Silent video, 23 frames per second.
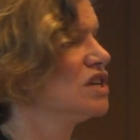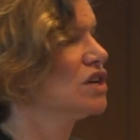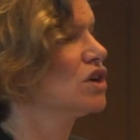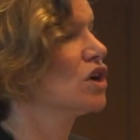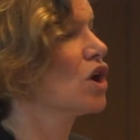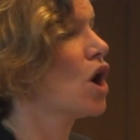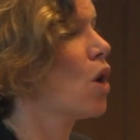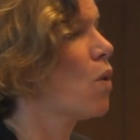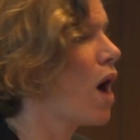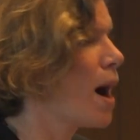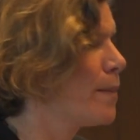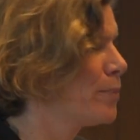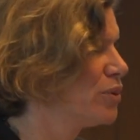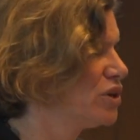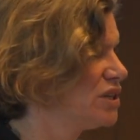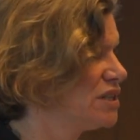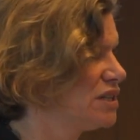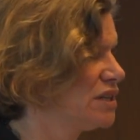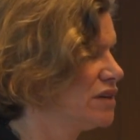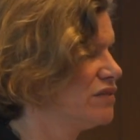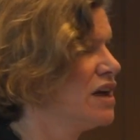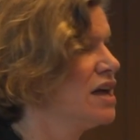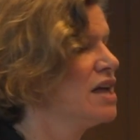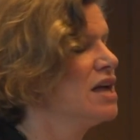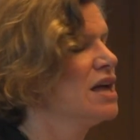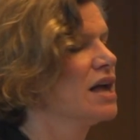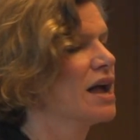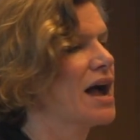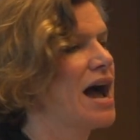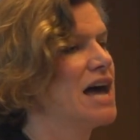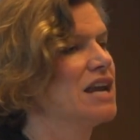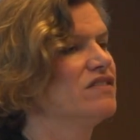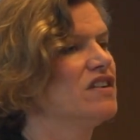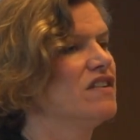and cooperative
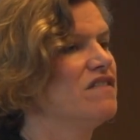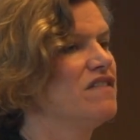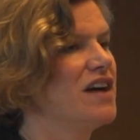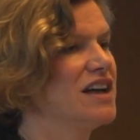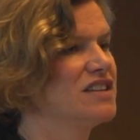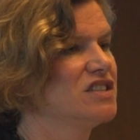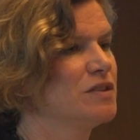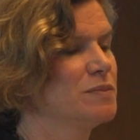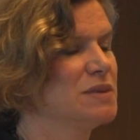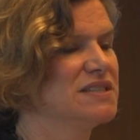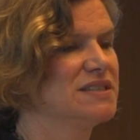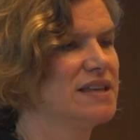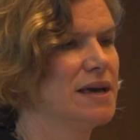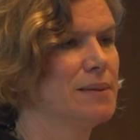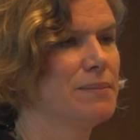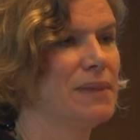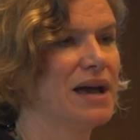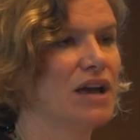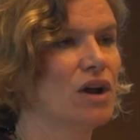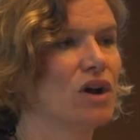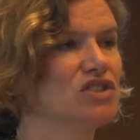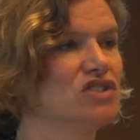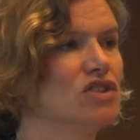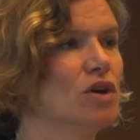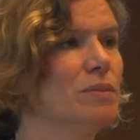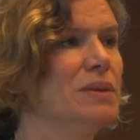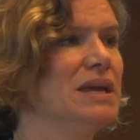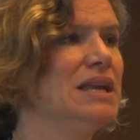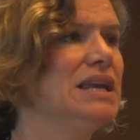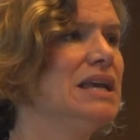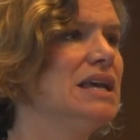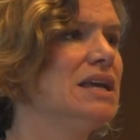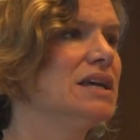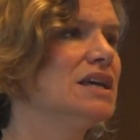kind of investments that might also be
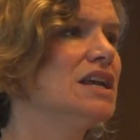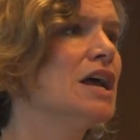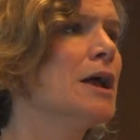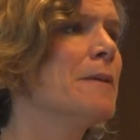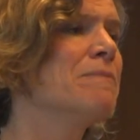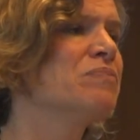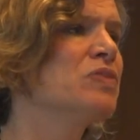needed.